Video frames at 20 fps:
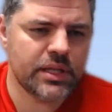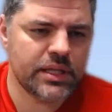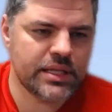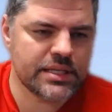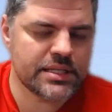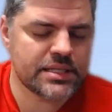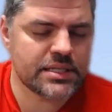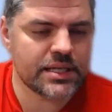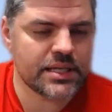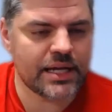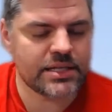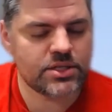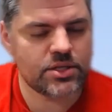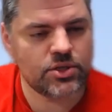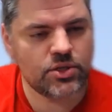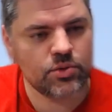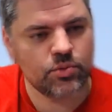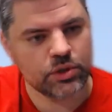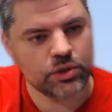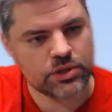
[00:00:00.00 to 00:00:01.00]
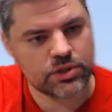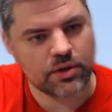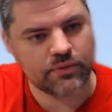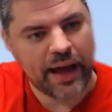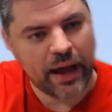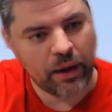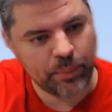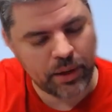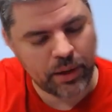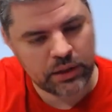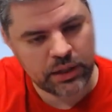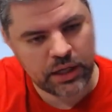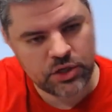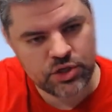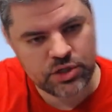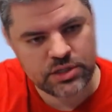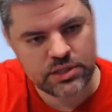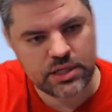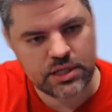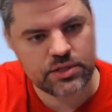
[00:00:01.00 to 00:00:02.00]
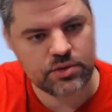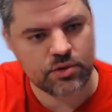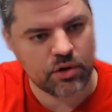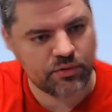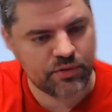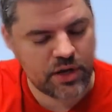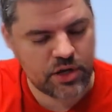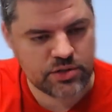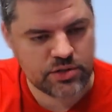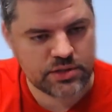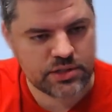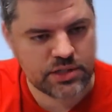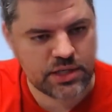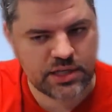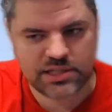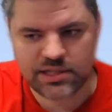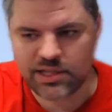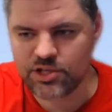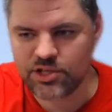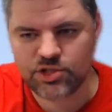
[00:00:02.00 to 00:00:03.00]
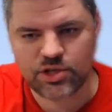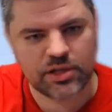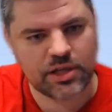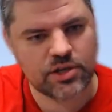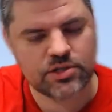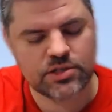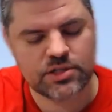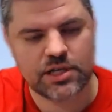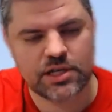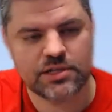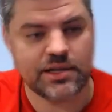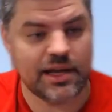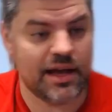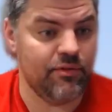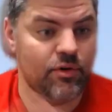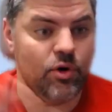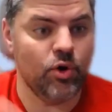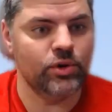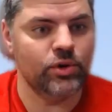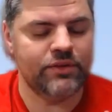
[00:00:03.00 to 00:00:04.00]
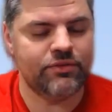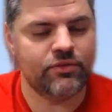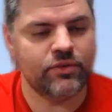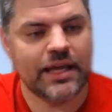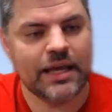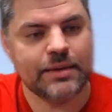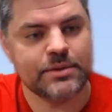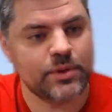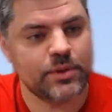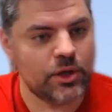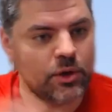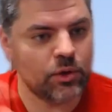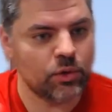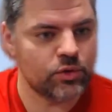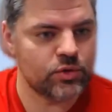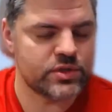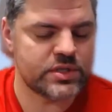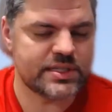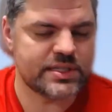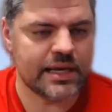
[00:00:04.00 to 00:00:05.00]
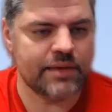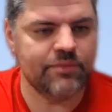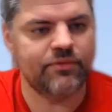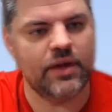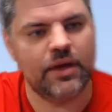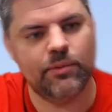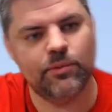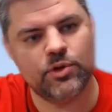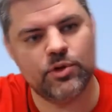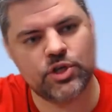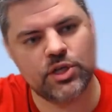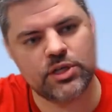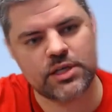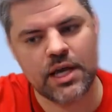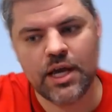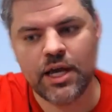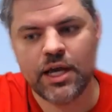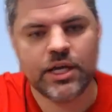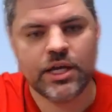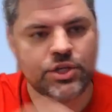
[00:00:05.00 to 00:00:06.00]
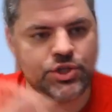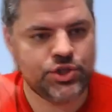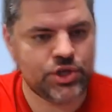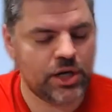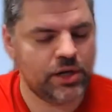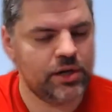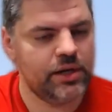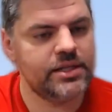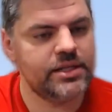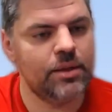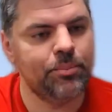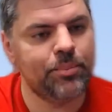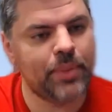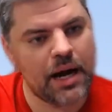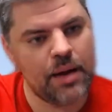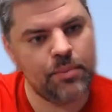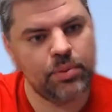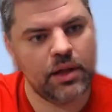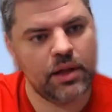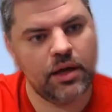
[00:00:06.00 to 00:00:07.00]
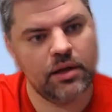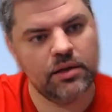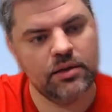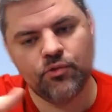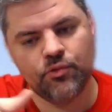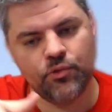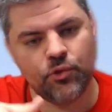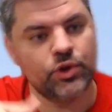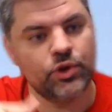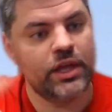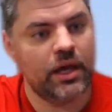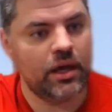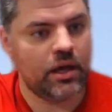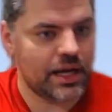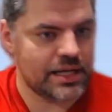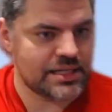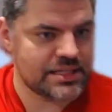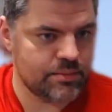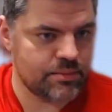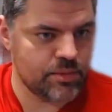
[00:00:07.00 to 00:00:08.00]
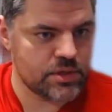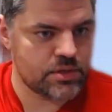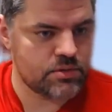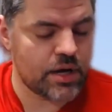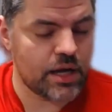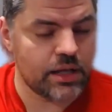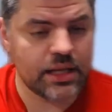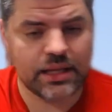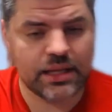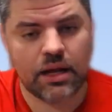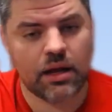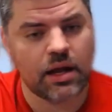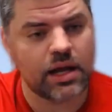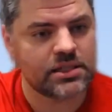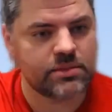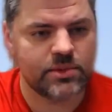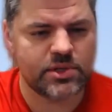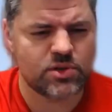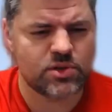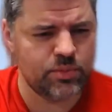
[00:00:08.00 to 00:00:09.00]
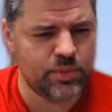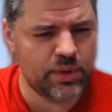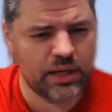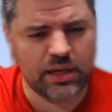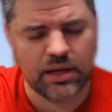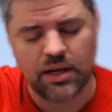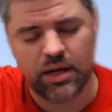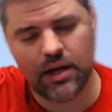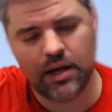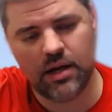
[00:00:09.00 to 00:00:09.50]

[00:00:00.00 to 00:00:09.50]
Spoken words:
this has to do with sort of outbound agencies, growth agencies, lead gen agencies. They have all different names, but they all do the same thing, which is generating pipeline for their customers, right? And their customers could be